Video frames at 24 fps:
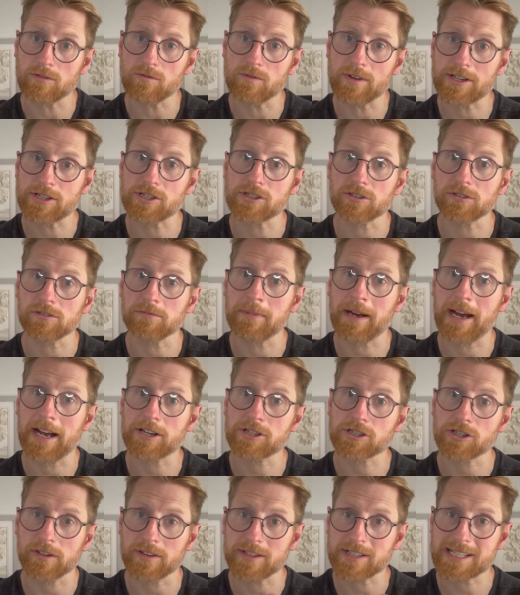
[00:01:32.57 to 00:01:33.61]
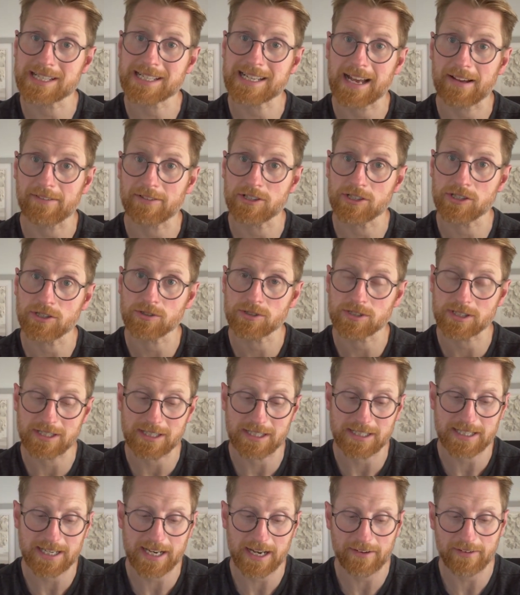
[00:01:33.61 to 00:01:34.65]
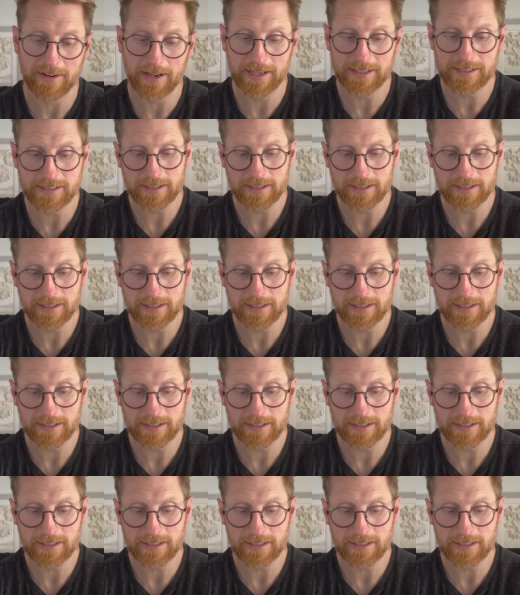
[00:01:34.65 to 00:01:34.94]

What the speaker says: original mesh on the 7 used to deteriorate.